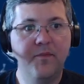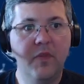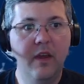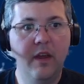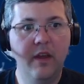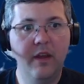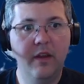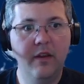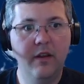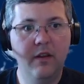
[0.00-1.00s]

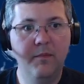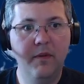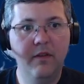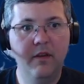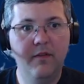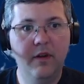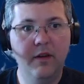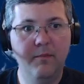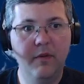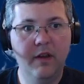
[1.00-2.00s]
And let me see if
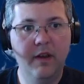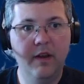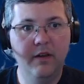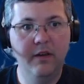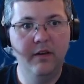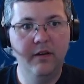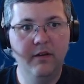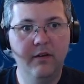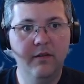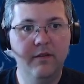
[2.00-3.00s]
I'm connected here.